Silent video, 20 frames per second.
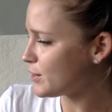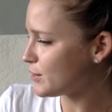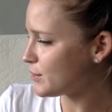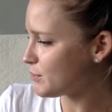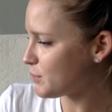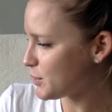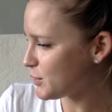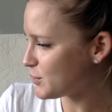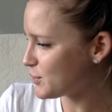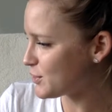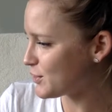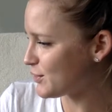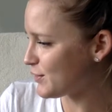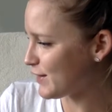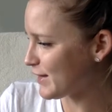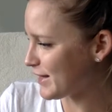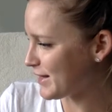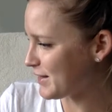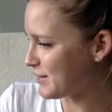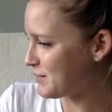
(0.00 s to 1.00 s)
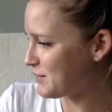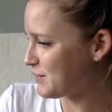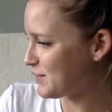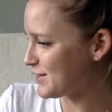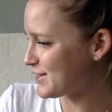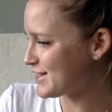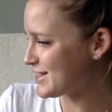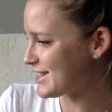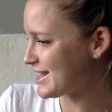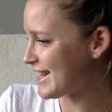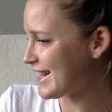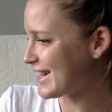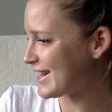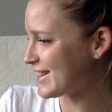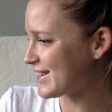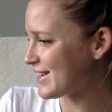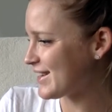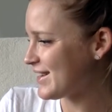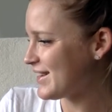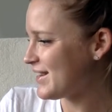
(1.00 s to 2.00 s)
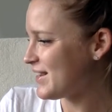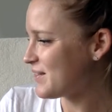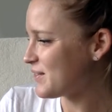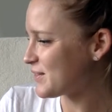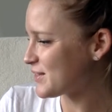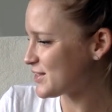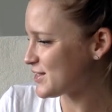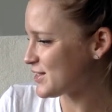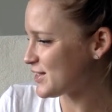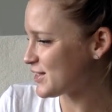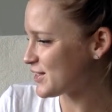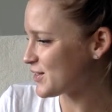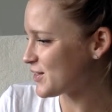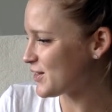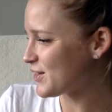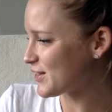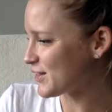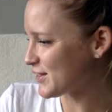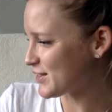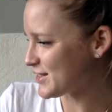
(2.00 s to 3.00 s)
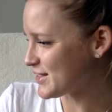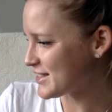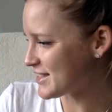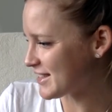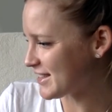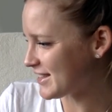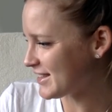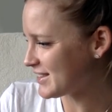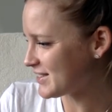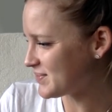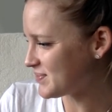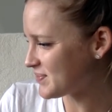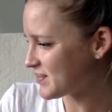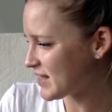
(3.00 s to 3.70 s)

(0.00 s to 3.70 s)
beautifully once she had got a good start.